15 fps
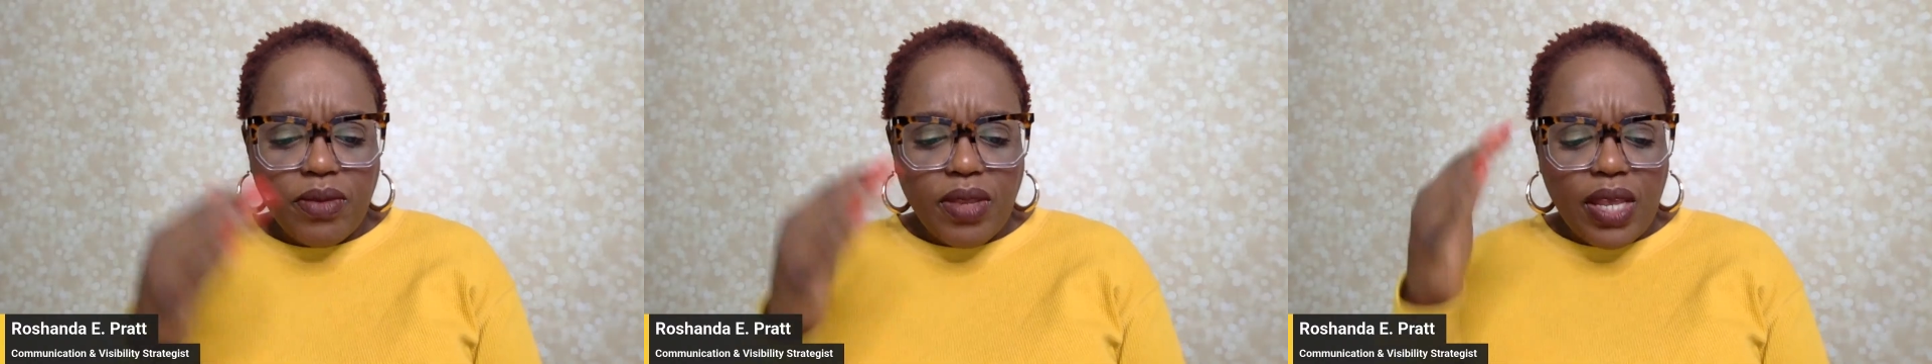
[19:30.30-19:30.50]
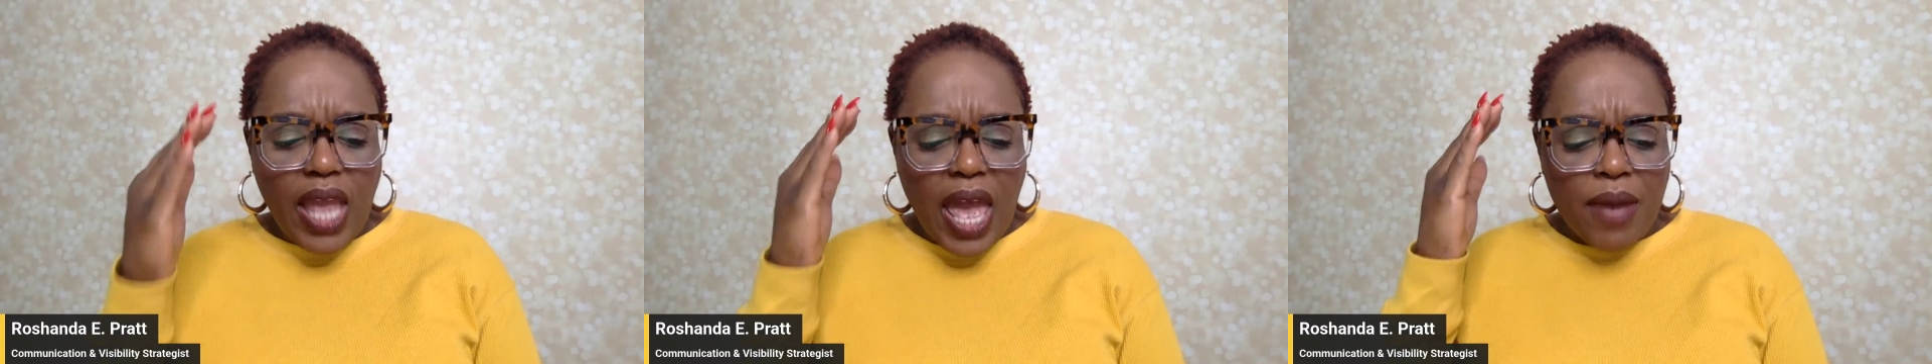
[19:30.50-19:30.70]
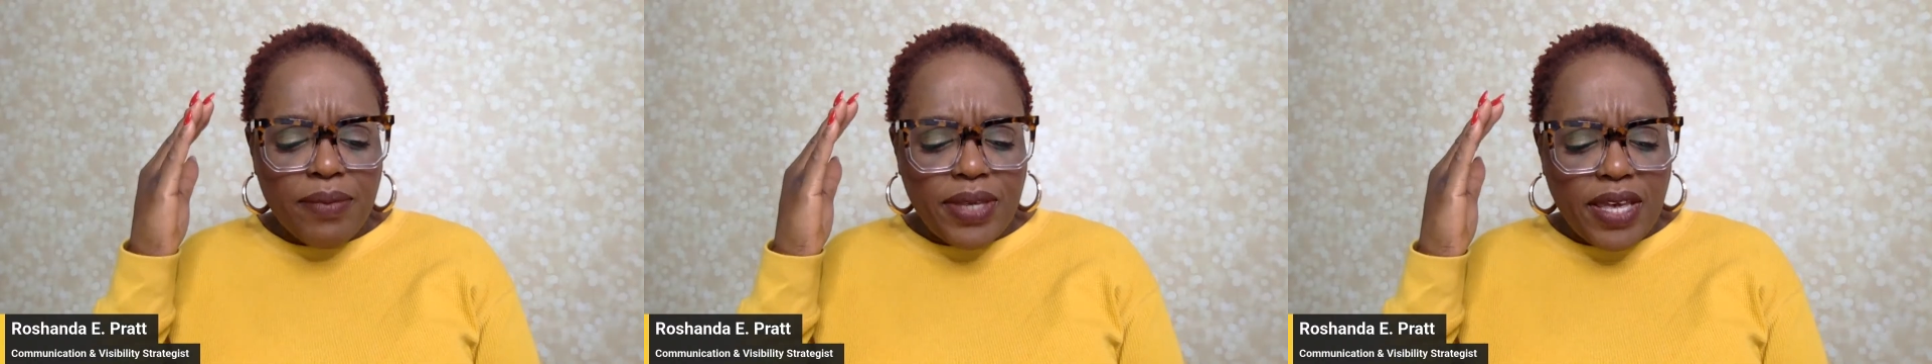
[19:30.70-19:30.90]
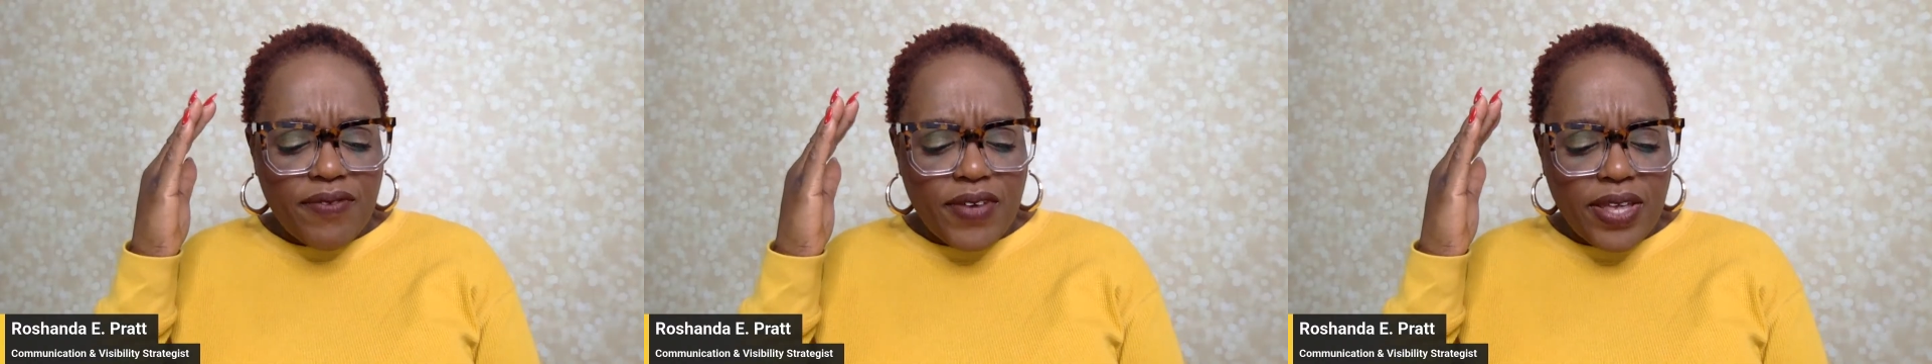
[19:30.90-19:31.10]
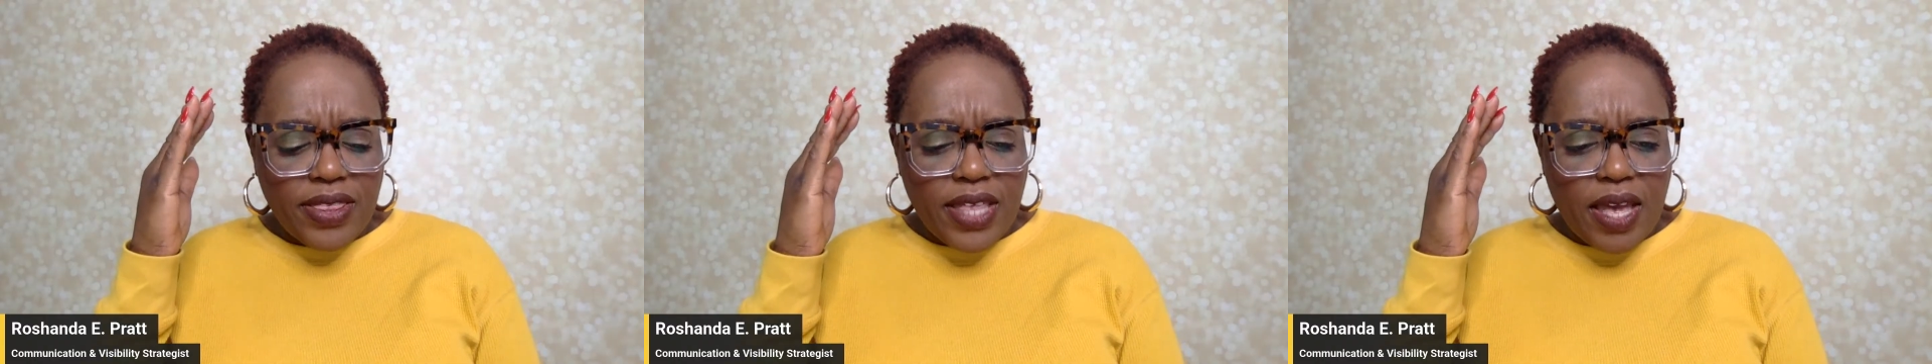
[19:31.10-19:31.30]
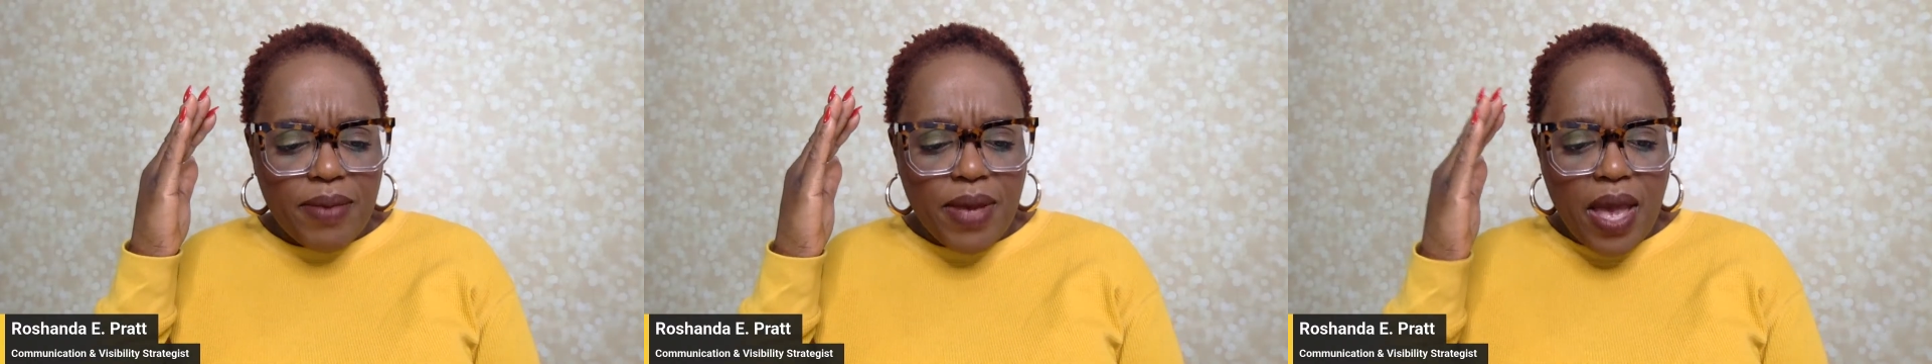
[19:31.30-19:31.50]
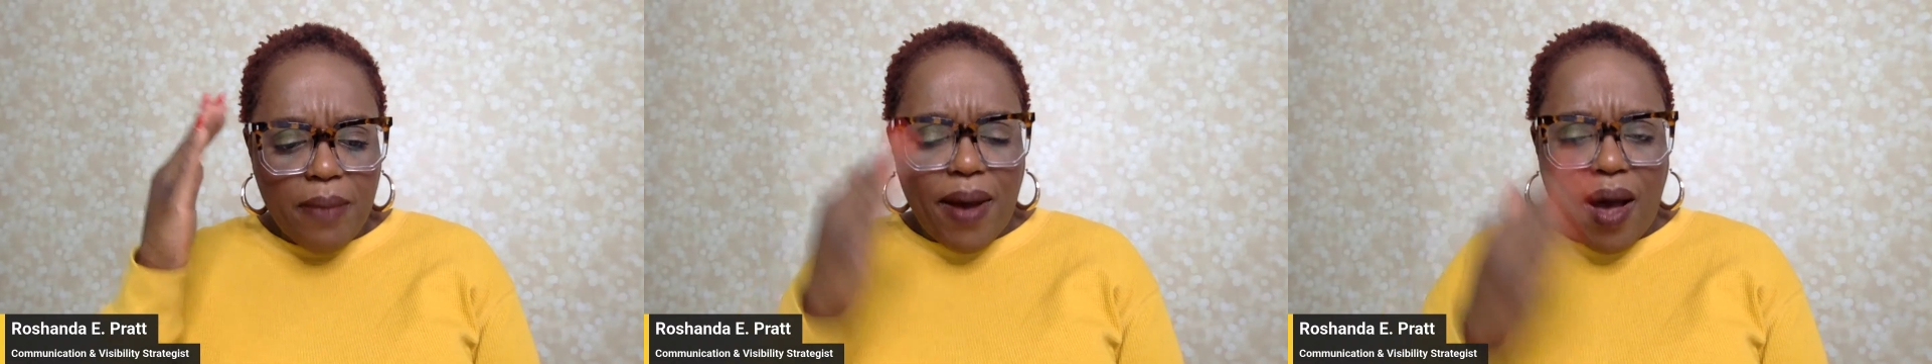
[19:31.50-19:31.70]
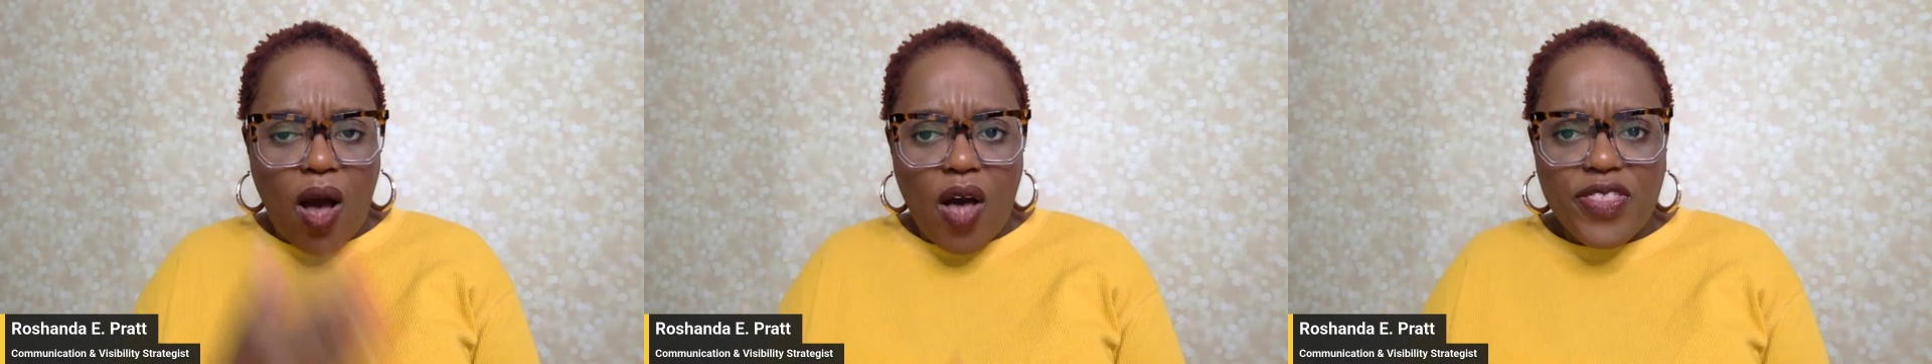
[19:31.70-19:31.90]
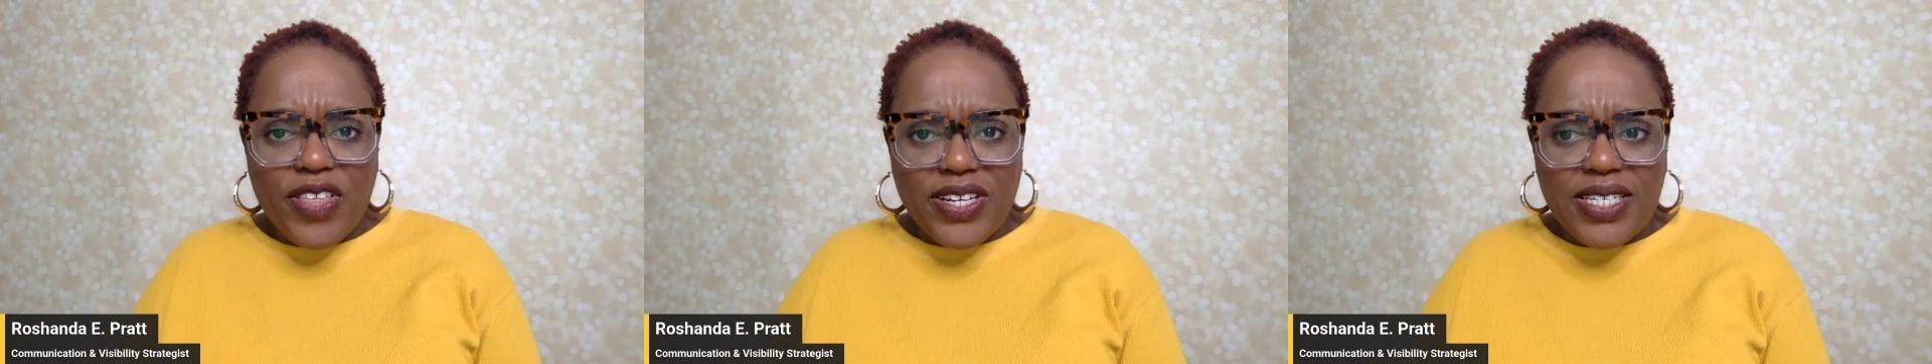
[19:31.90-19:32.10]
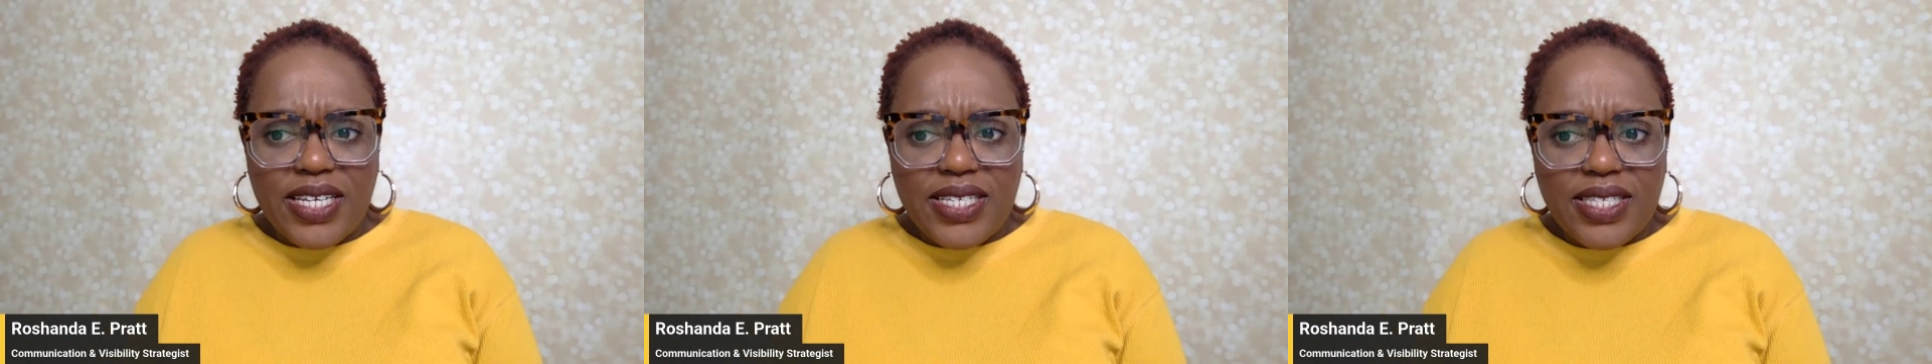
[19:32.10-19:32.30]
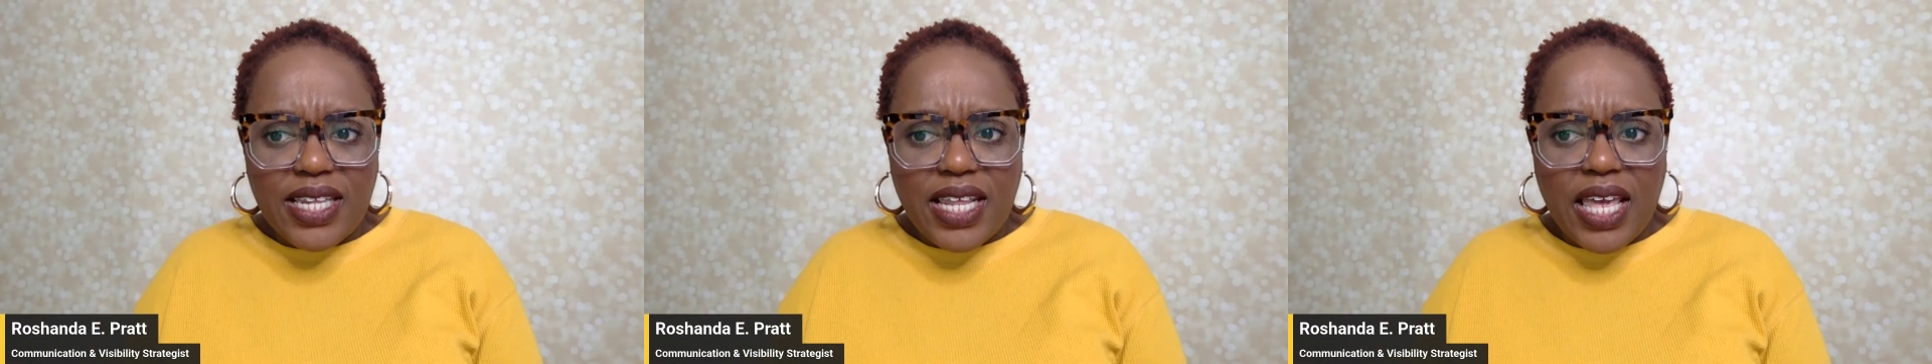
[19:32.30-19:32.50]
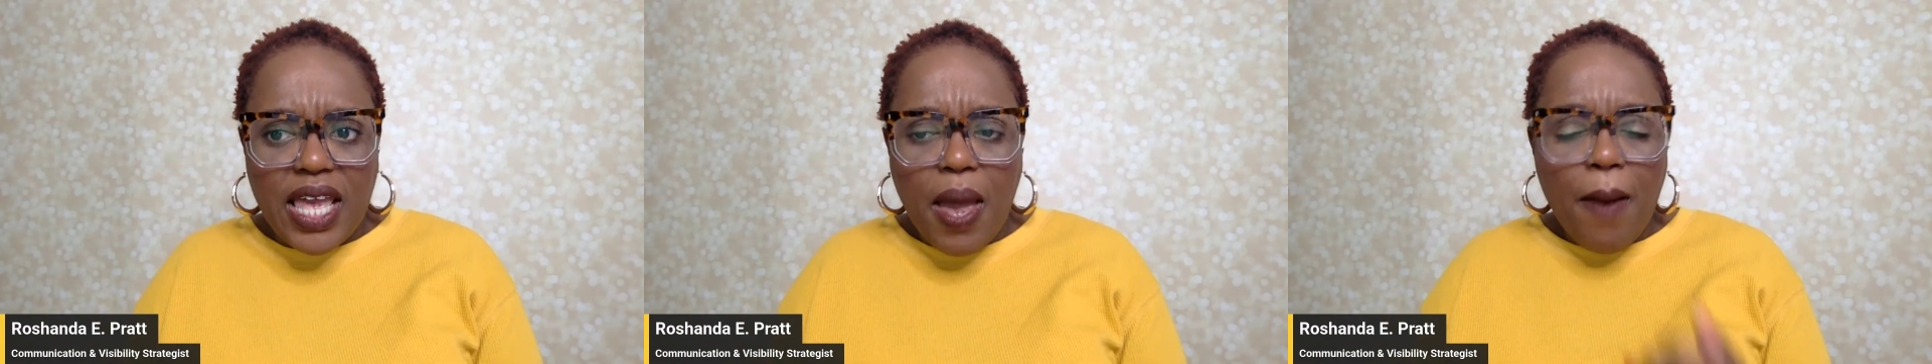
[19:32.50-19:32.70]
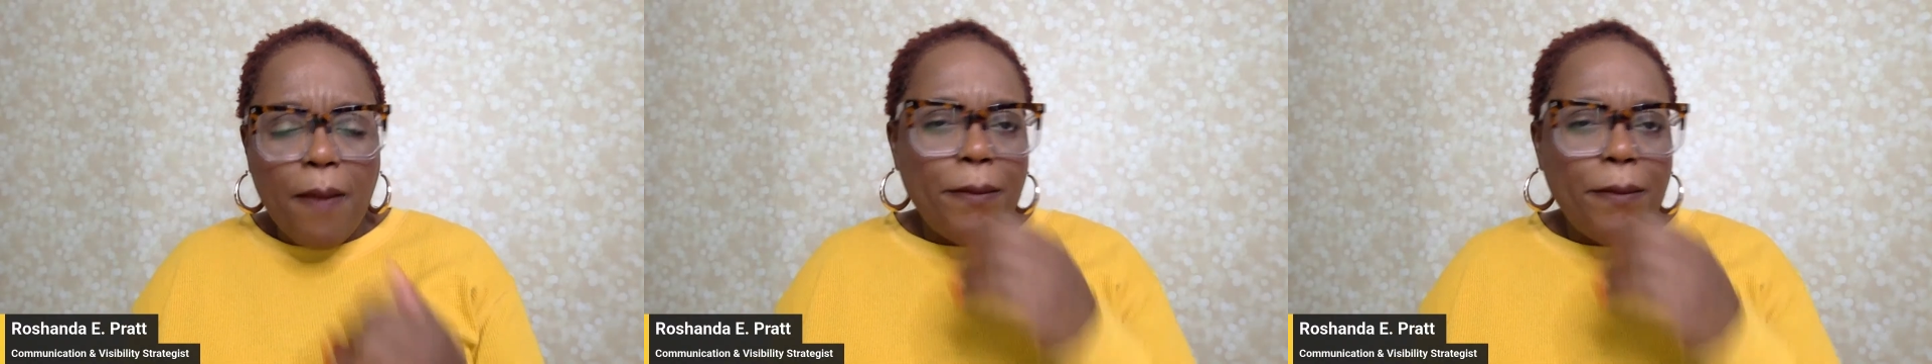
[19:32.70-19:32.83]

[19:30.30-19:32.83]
I'm giving them my authenticity,